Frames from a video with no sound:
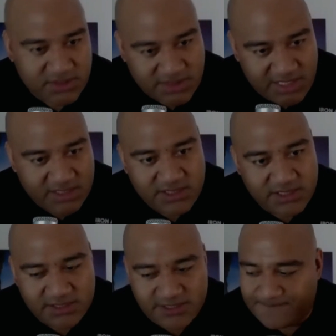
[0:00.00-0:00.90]
Stay in
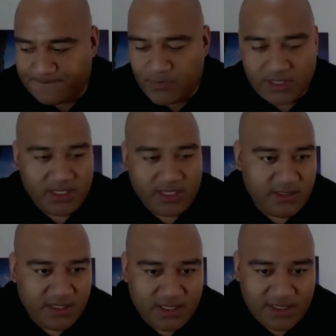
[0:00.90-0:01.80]
touch,
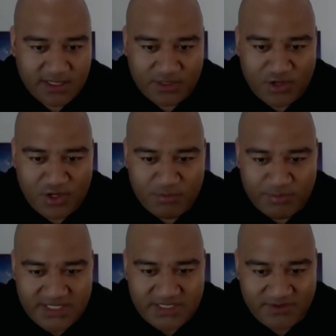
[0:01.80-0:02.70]
and God
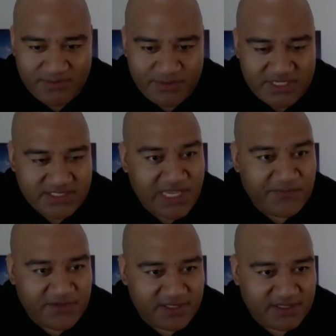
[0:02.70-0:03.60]
bless. All right, be
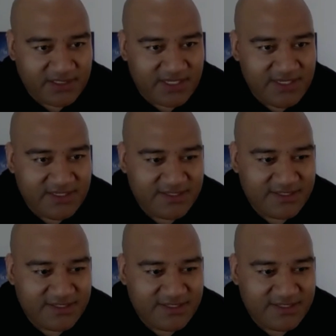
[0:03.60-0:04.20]
safe there. Okay.